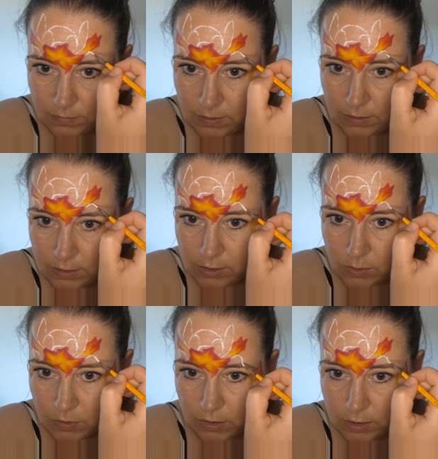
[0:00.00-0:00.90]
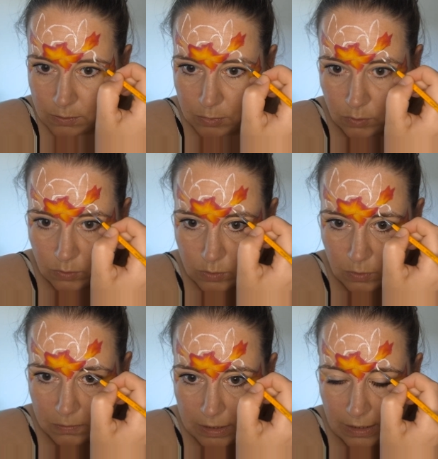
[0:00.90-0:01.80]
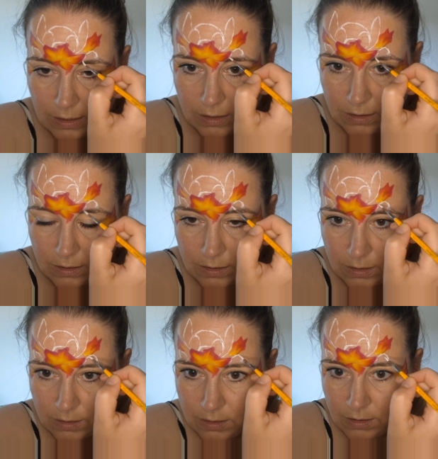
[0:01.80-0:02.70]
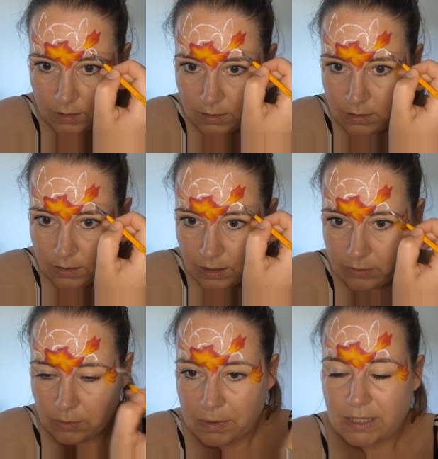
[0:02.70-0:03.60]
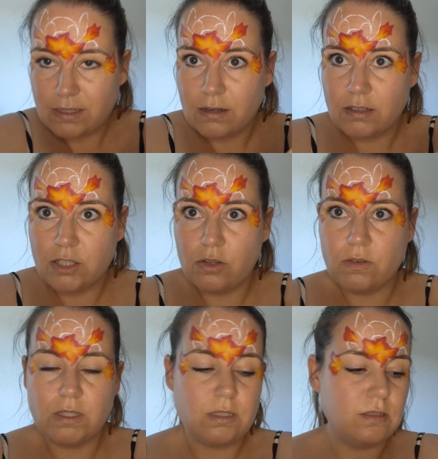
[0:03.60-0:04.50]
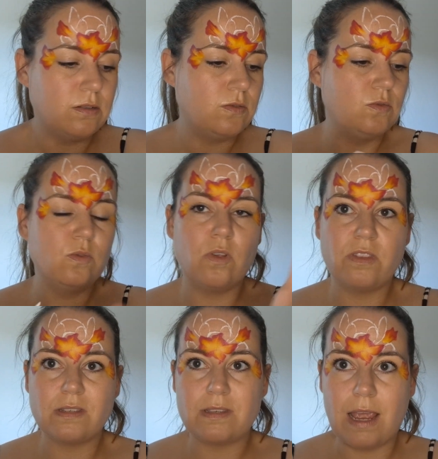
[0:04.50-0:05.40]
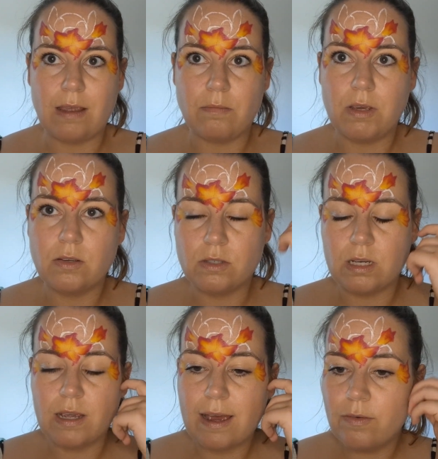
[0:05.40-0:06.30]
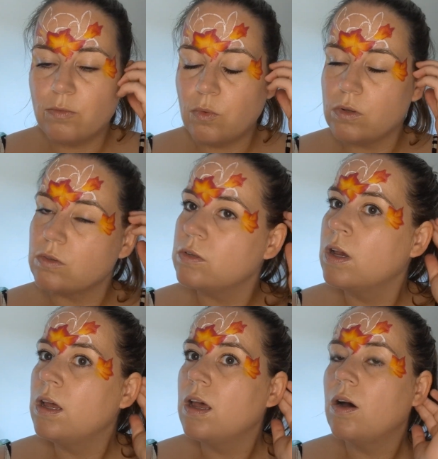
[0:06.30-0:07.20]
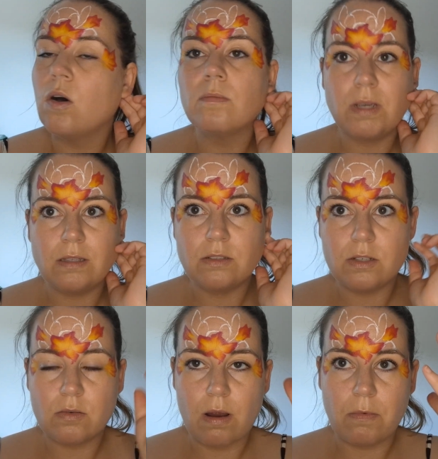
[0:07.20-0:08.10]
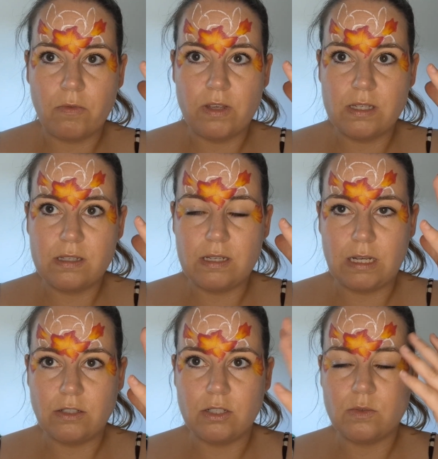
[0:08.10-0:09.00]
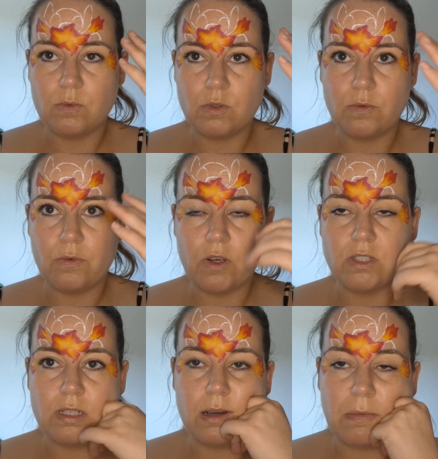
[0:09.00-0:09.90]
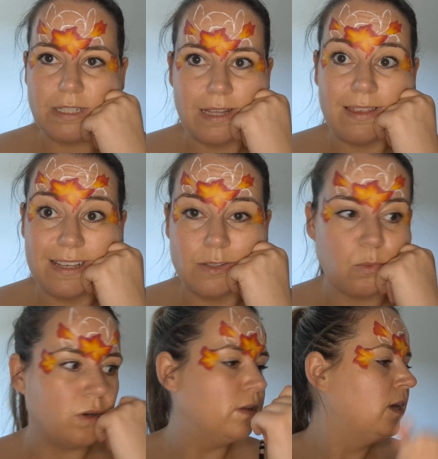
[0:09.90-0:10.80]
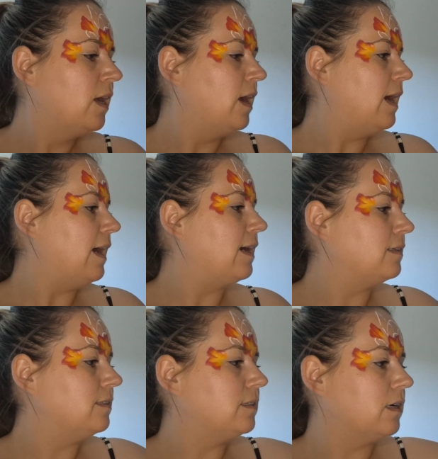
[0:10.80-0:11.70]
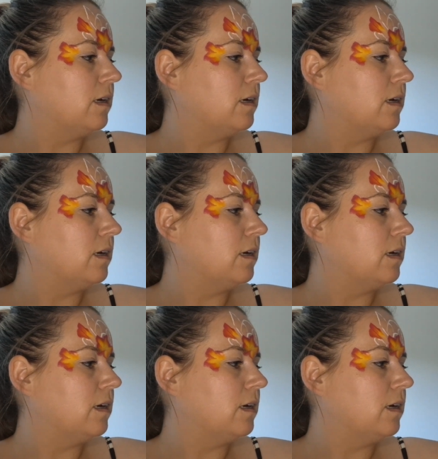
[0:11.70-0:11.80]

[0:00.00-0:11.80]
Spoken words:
And this is where its paws will be. Every painting I do is not the same, because I have one on my Instagram of this stitch. It was the first time I did this one, and